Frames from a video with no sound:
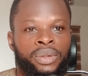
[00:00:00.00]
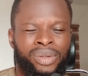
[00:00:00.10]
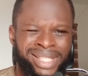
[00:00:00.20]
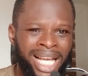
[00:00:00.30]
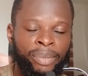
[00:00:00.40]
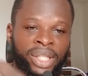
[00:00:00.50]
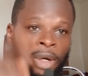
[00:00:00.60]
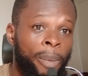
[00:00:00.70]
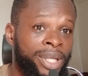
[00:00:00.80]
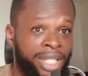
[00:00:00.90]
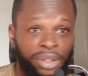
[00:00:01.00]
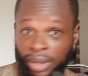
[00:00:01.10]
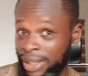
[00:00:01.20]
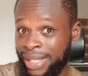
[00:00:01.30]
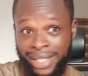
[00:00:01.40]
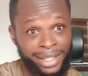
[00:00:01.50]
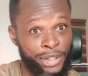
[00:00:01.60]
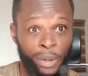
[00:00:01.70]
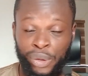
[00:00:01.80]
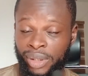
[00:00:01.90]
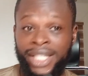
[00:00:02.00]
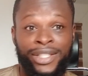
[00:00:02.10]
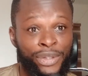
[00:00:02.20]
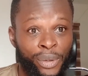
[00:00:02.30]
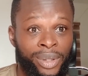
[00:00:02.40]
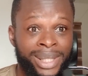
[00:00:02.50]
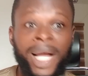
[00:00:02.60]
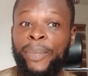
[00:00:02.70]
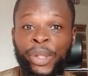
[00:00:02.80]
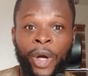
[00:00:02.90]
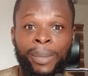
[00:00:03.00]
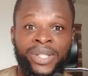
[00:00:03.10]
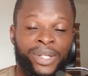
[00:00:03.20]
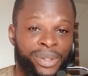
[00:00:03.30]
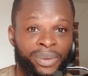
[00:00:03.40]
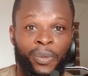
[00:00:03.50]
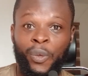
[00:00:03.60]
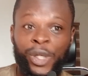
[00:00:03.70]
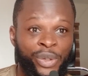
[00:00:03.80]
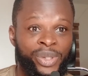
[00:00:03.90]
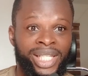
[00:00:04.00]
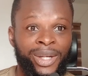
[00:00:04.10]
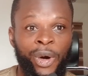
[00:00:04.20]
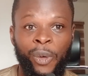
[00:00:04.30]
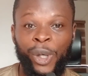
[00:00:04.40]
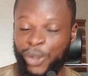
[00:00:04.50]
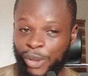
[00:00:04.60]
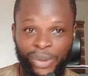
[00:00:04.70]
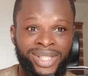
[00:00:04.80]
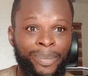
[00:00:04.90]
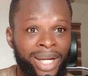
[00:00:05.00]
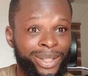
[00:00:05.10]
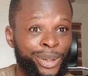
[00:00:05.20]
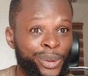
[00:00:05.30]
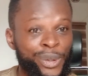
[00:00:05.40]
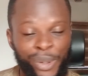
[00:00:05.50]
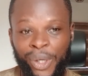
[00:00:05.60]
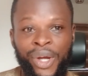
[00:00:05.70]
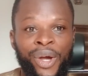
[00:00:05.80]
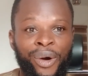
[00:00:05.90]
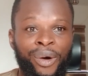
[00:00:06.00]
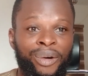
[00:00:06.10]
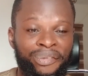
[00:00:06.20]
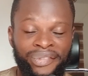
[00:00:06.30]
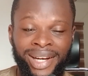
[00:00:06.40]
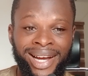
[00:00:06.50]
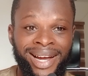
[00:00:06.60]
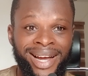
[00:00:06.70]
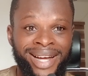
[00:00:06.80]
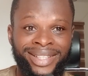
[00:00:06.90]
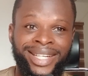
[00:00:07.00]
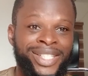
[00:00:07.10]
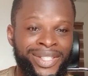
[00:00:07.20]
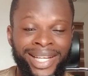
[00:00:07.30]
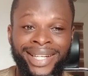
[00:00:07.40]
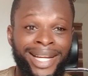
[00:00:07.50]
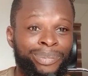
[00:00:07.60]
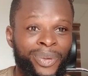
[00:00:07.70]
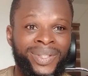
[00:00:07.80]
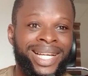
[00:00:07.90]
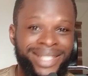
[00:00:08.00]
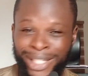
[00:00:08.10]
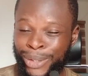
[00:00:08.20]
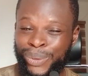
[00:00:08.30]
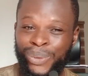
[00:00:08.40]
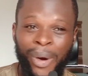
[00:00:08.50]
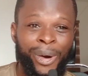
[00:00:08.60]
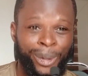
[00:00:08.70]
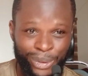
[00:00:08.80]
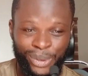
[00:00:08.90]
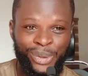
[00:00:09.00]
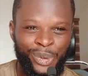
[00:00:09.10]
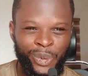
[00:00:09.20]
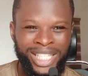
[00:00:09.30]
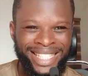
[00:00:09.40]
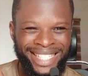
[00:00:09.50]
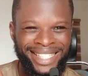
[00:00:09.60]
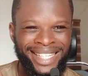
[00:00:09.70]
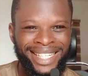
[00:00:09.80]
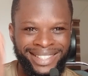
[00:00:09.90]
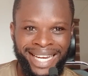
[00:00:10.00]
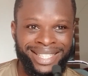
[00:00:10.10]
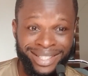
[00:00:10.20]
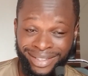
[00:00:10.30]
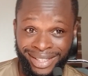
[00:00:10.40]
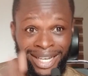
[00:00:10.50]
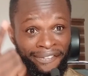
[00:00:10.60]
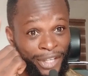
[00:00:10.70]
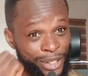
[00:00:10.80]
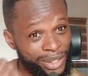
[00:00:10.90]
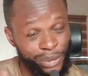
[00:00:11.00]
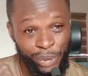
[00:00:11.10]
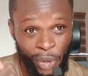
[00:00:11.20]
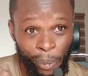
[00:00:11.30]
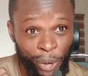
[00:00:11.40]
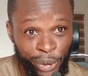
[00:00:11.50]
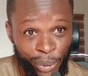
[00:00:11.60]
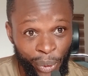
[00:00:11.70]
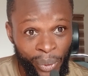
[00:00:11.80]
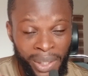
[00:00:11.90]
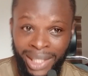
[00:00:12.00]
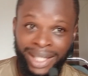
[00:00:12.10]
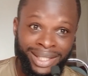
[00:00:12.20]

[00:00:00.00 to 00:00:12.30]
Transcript: So tell me in the comment section, this is a discussion, let's discuss. Tell me in the comment section what you think or what you thought about the closure of the Nigerian land border in August 2019. Did it affect someone you know?